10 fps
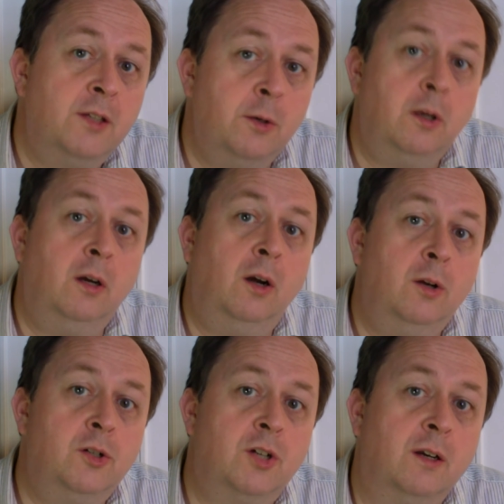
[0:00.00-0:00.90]
So in
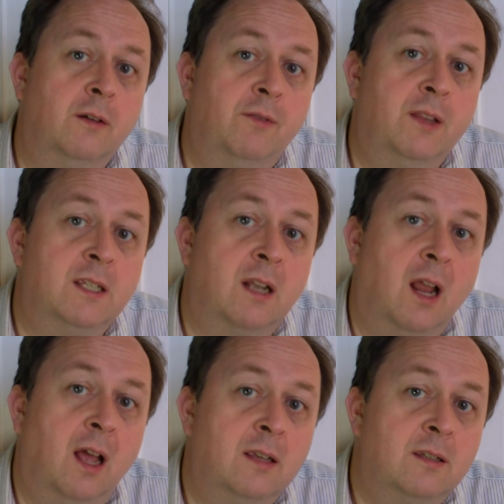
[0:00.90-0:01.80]
conclusion for this
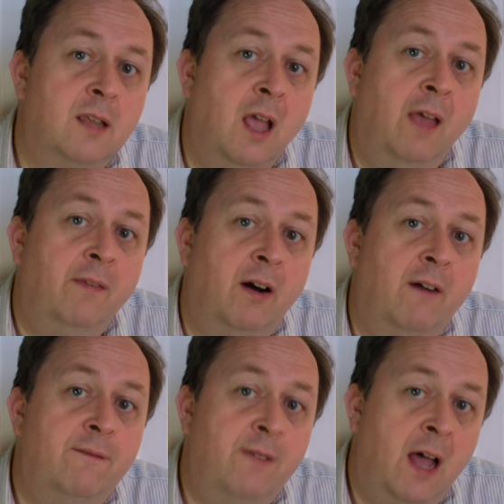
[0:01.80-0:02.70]
class, there
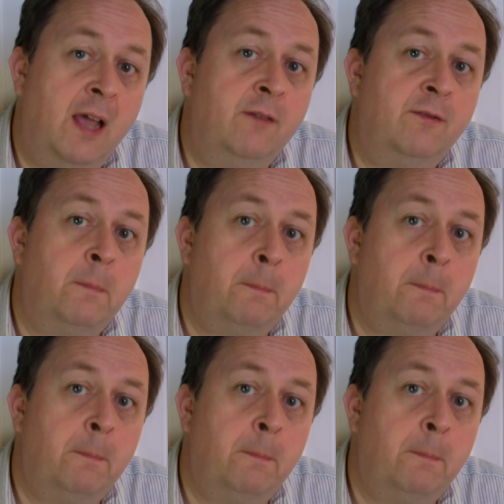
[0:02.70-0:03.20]
are five